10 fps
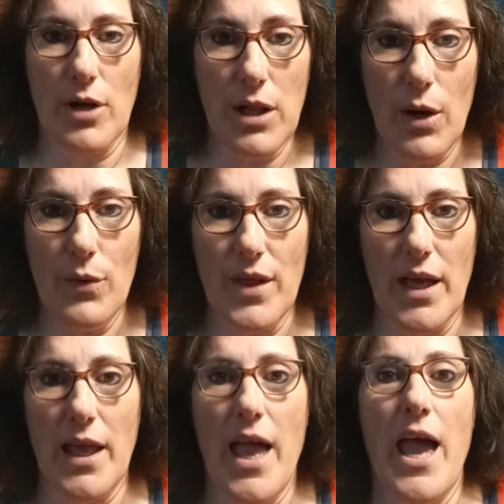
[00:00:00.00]

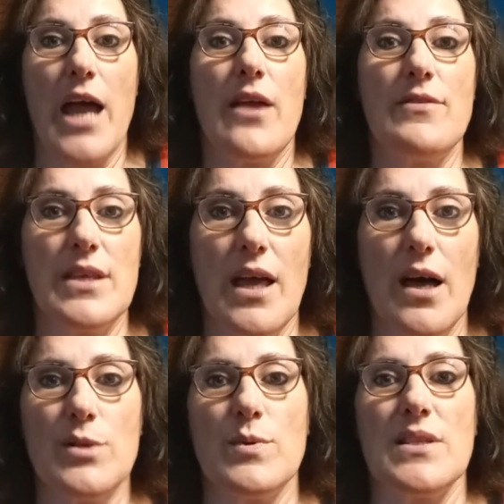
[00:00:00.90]
clothing, and everything
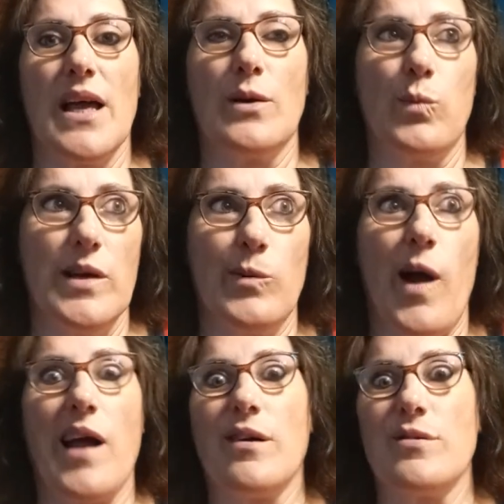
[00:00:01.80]
else was like weed
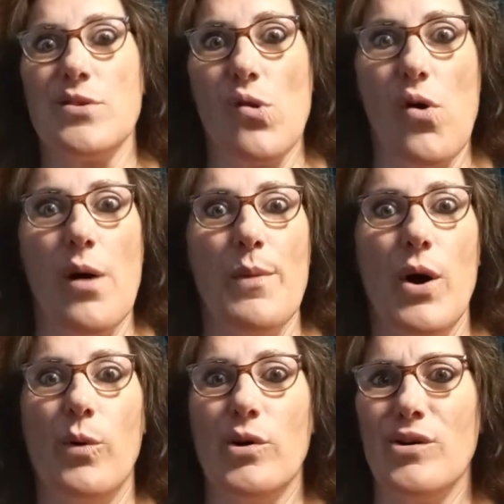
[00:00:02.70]
whackers,
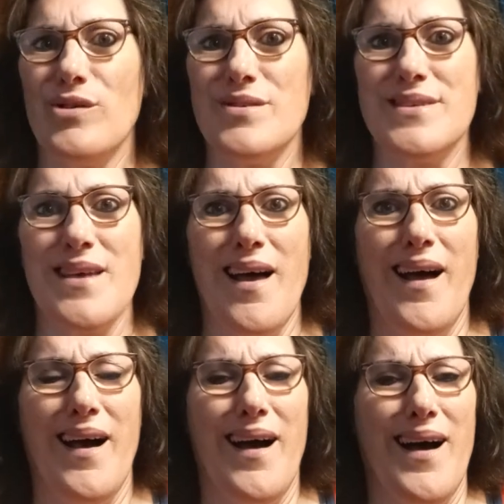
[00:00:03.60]
lawnmowers,
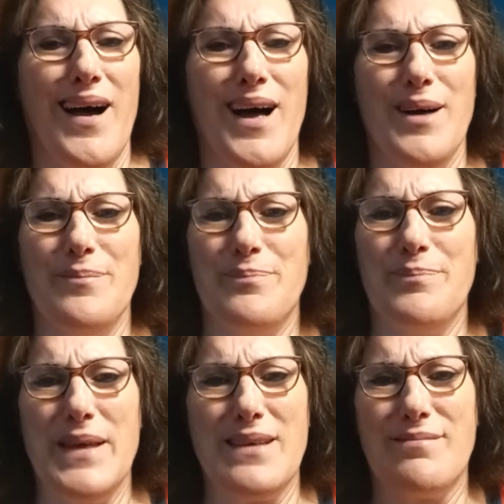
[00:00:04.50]

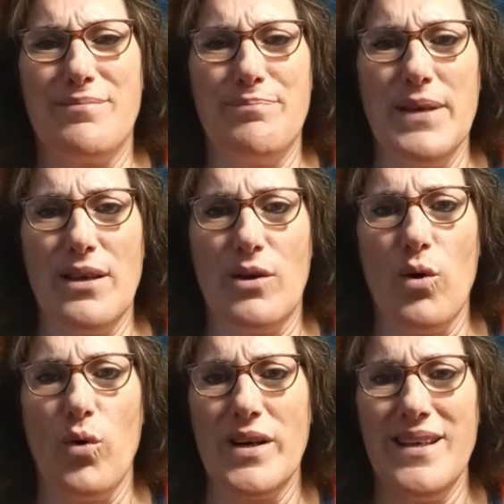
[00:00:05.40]
big
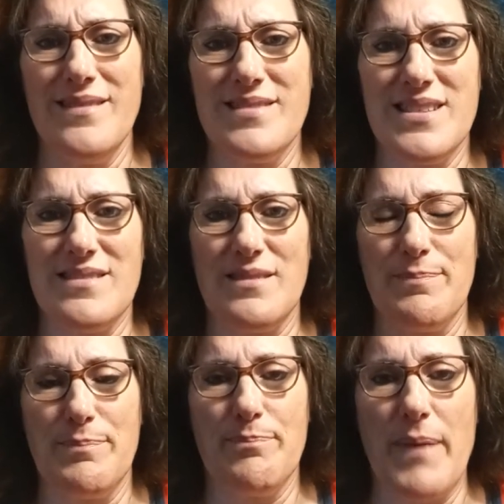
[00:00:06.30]
gaudy
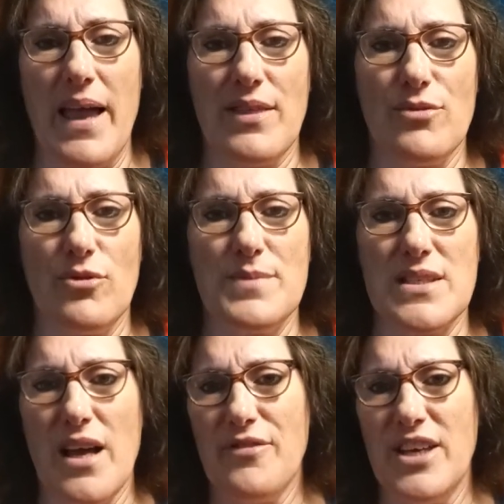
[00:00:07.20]
bathroom
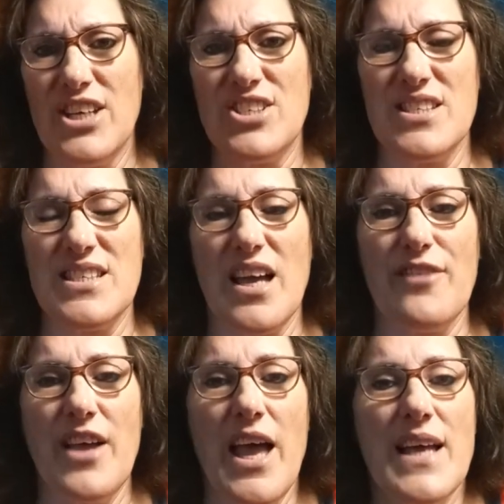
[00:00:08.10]
stuff, kitchen stuff